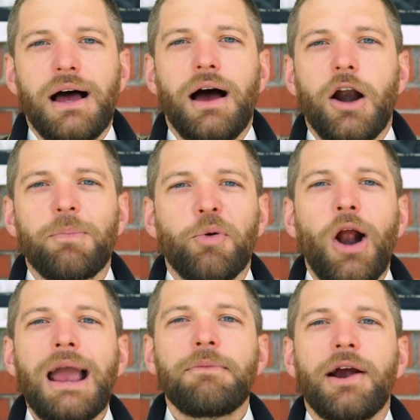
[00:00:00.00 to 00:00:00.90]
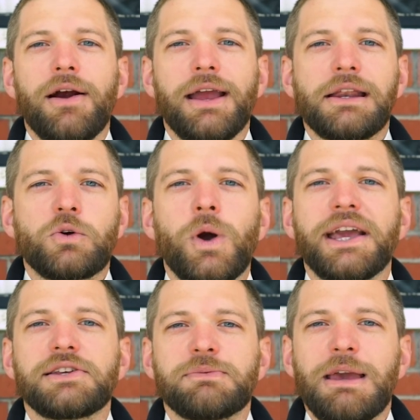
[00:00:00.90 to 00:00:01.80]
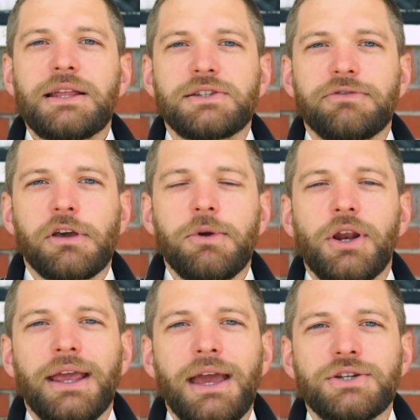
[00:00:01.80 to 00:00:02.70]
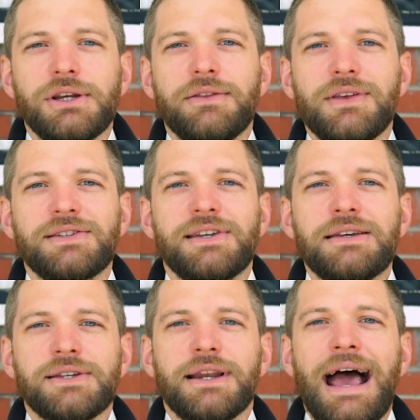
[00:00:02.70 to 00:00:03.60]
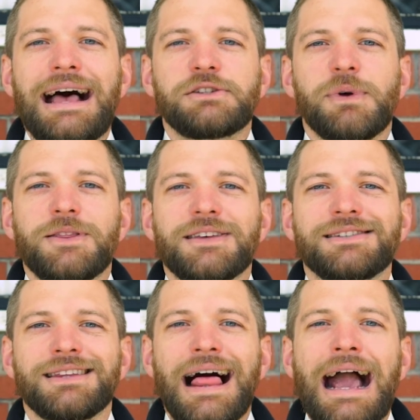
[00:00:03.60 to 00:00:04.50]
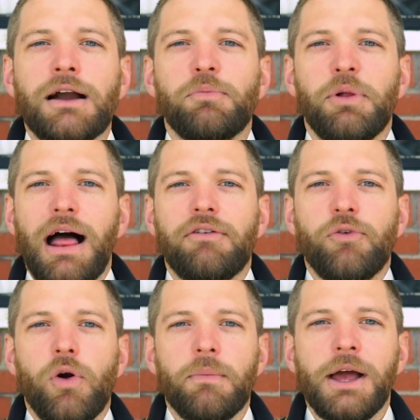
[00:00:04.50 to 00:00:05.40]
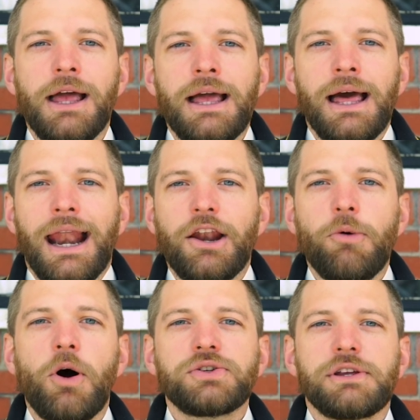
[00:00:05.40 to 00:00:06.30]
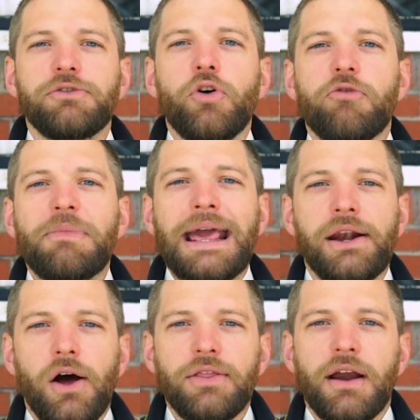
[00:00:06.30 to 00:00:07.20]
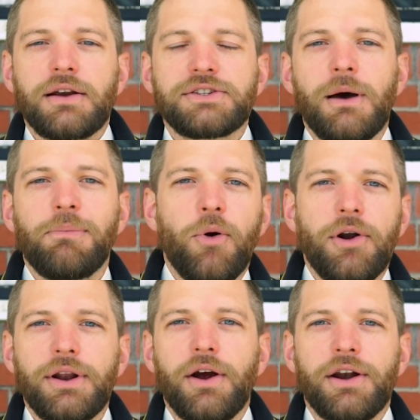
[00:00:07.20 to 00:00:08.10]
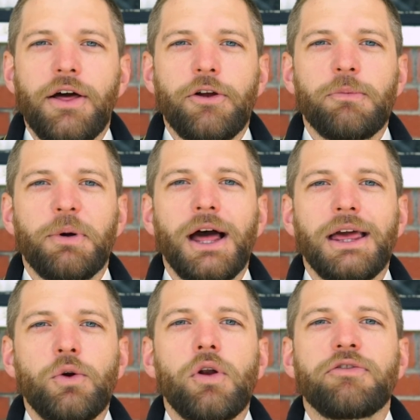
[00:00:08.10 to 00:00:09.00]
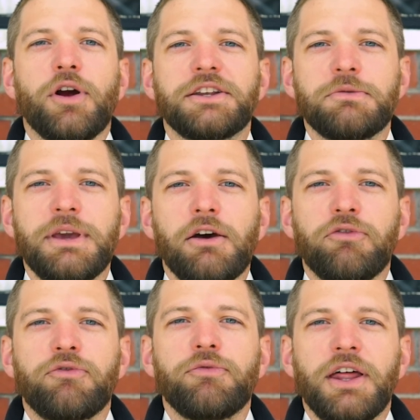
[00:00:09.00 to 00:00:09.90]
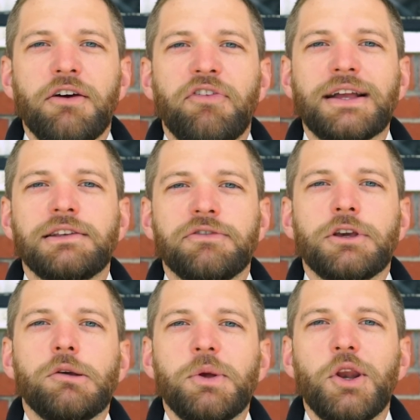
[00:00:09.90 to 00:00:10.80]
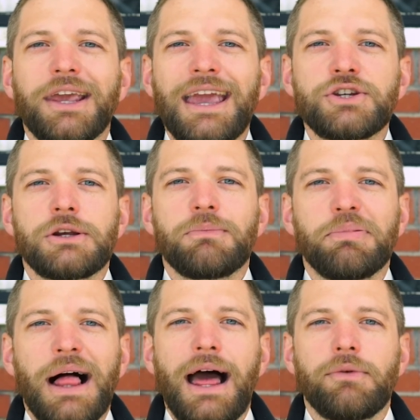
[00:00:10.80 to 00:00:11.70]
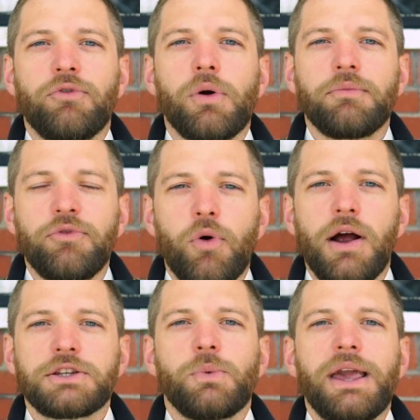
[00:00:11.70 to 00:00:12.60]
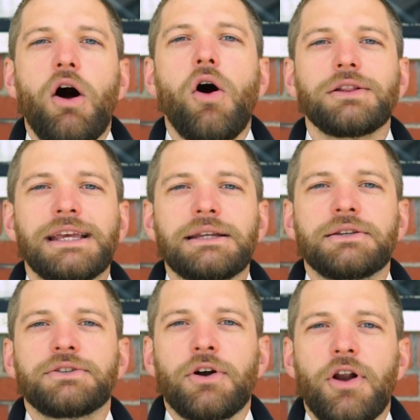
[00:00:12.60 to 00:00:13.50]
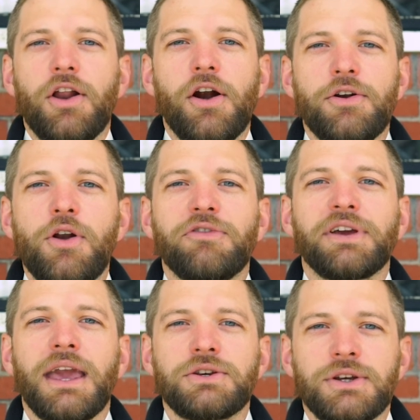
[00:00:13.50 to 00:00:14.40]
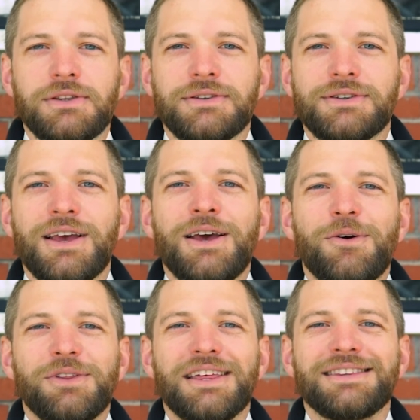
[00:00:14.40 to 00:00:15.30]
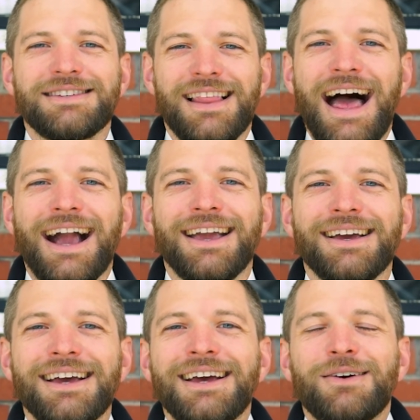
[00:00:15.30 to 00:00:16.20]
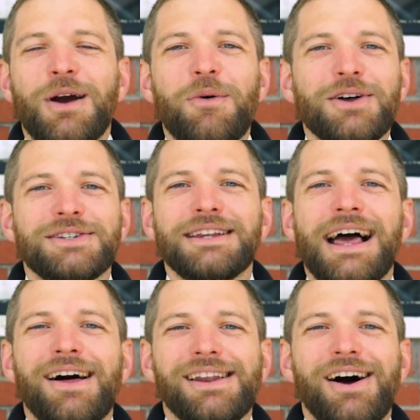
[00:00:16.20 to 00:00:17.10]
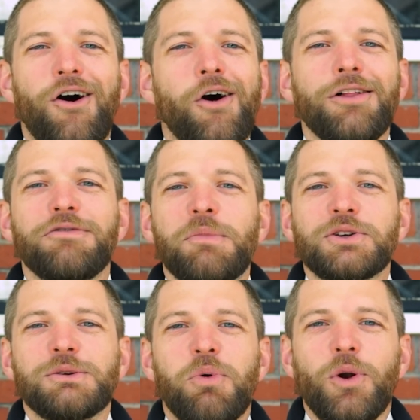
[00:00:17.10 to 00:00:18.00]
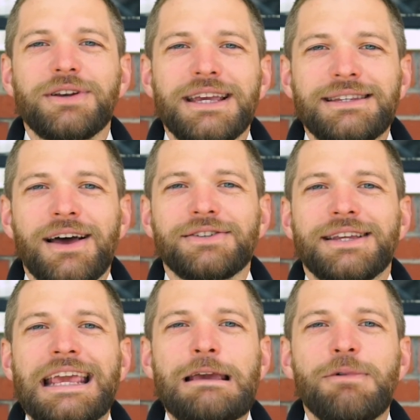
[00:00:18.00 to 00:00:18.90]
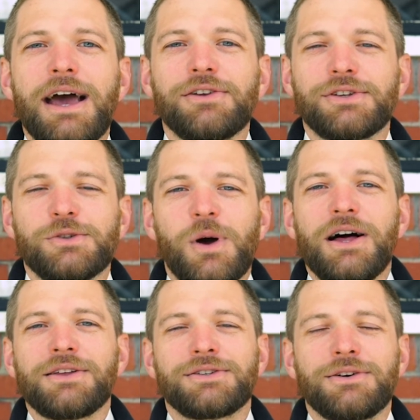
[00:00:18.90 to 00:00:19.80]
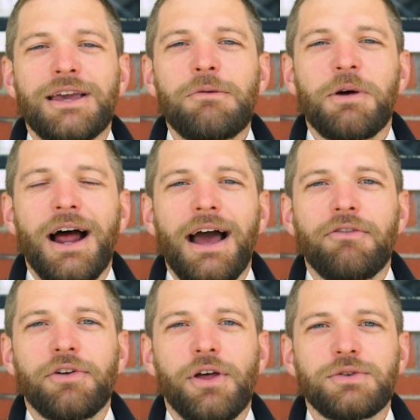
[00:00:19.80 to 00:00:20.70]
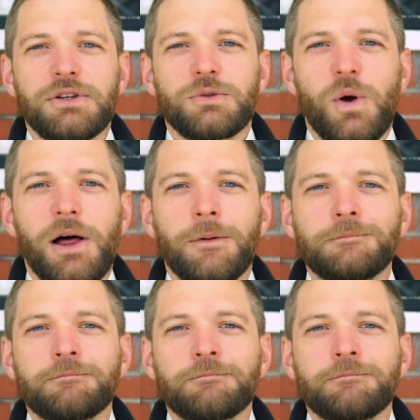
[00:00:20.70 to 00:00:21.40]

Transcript: Our primary and quickest means of communication in this season has been the Slack platform. And I know most of you have made it on there at some point or another, but in order for it to be an effective communication platform for us, we all need to turn on our notifications within Slack. We will send out all of the most important details in emails as well, so keep an eye out for those as well.